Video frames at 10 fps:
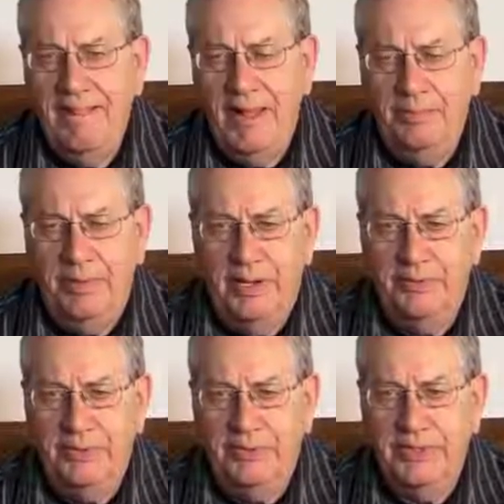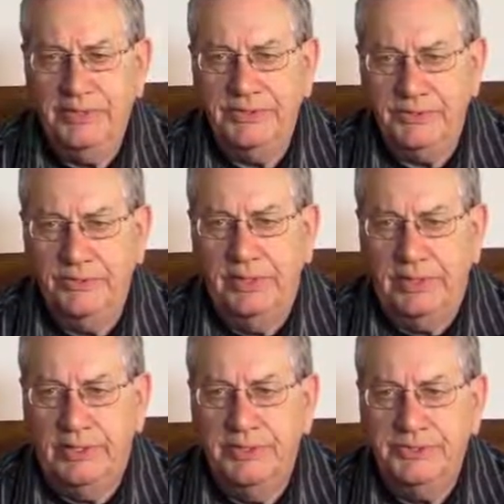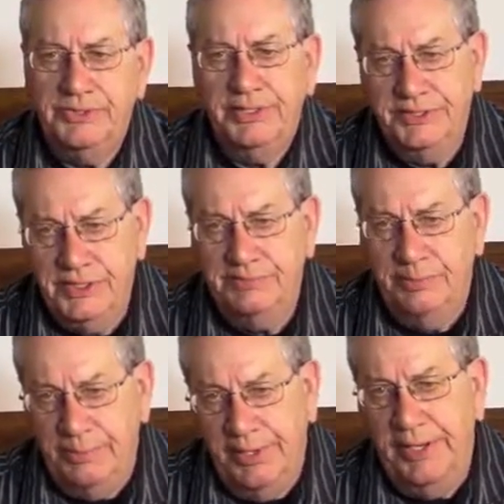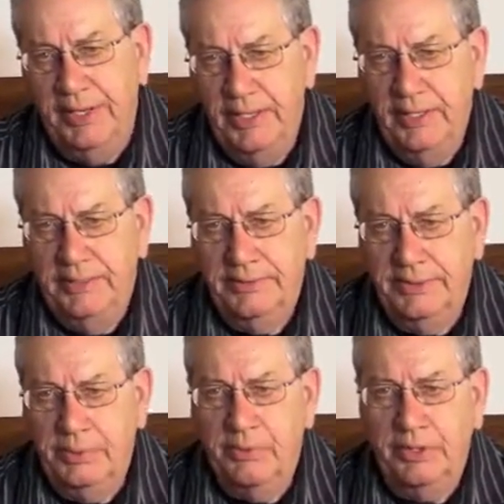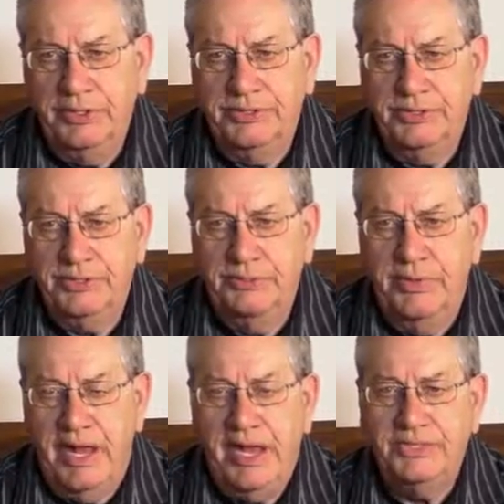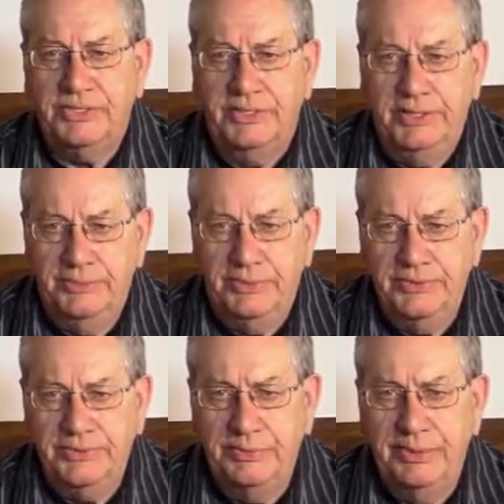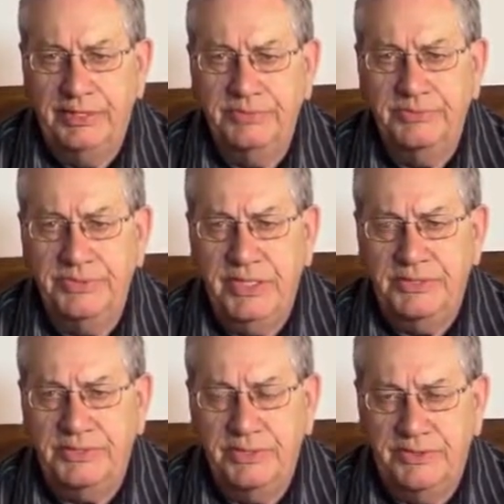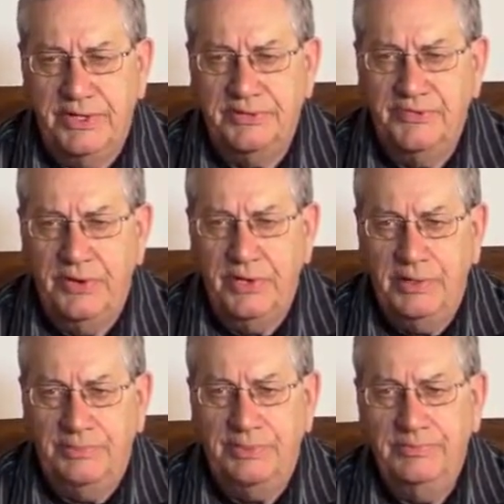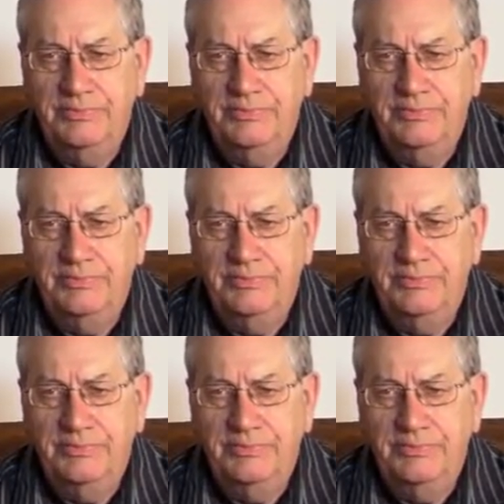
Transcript: All right, Bob, that certainly clears things up a bit. The numbering system actually appears to make some sense. Thanks for your help.